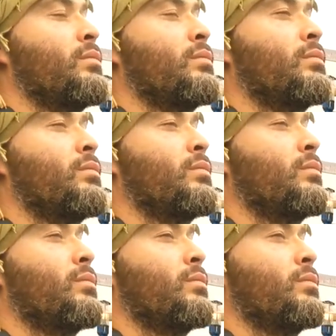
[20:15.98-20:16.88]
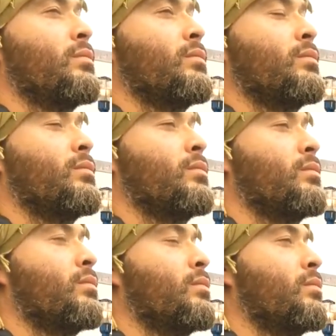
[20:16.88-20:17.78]

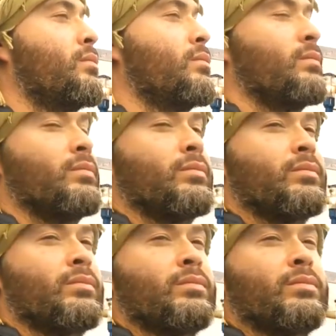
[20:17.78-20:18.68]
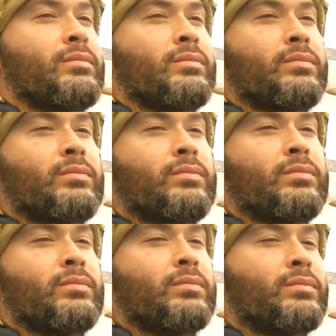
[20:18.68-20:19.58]

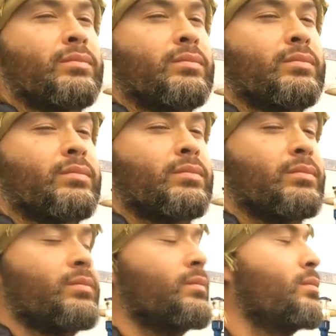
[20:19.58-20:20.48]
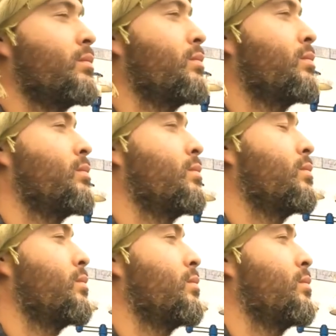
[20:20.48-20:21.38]

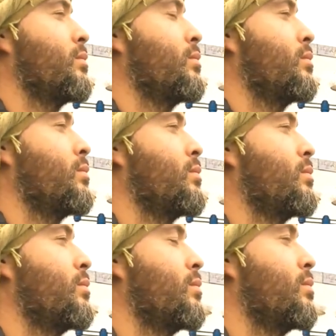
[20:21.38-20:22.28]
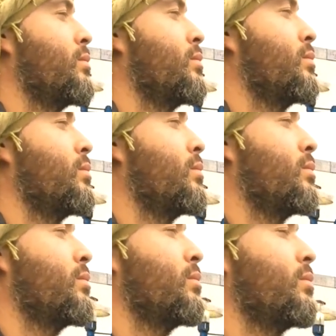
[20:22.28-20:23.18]
The person shown says nothing.